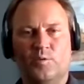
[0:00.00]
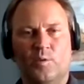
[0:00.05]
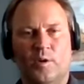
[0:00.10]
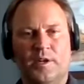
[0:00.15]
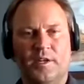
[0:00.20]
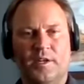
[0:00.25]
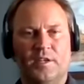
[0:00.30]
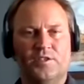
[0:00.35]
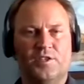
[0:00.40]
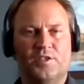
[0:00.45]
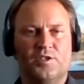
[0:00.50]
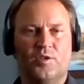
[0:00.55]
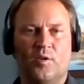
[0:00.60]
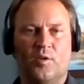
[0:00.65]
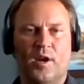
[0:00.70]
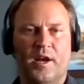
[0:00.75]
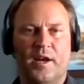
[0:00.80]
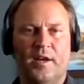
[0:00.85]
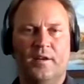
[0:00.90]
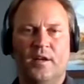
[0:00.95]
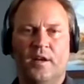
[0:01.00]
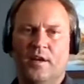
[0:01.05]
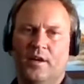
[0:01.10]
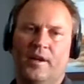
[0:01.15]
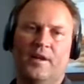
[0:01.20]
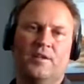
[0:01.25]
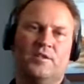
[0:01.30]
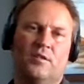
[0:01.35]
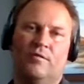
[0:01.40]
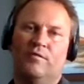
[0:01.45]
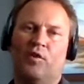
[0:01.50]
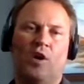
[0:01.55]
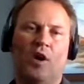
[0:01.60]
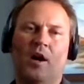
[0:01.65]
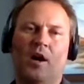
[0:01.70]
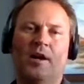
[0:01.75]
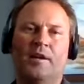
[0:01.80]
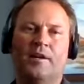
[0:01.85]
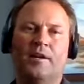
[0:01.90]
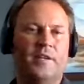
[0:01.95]
20 inches of rain. It's a
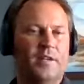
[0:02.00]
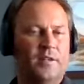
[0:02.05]
variety.